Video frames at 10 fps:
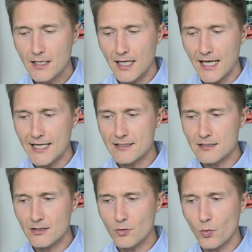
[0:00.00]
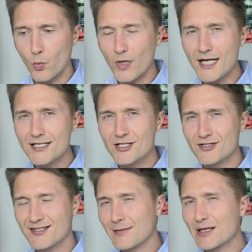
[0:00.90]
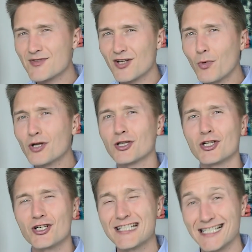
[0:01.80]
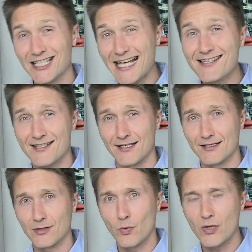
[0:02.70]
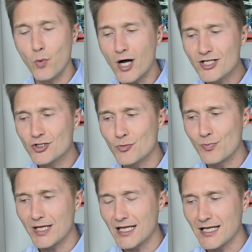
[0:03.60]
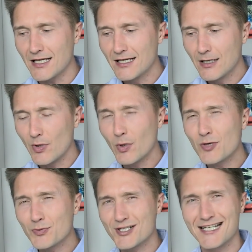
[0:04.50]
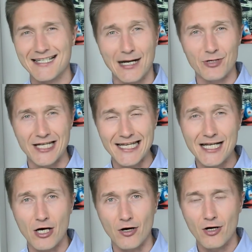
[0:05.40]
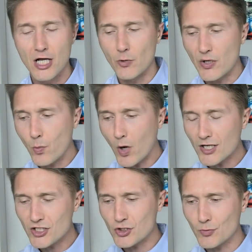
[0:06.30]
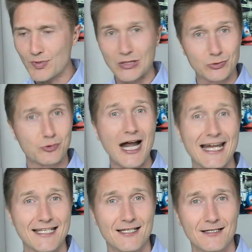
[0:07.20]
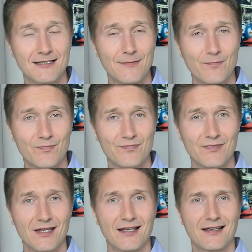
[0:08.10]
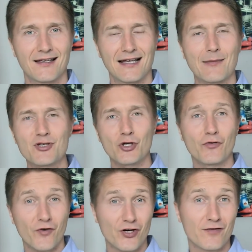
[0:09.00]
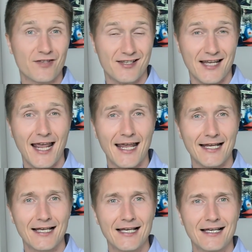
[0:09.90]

And we sometimes don't want to learn the lesson. We want to protect our ego. We want to be right. And I'm sure you've heard of the saying,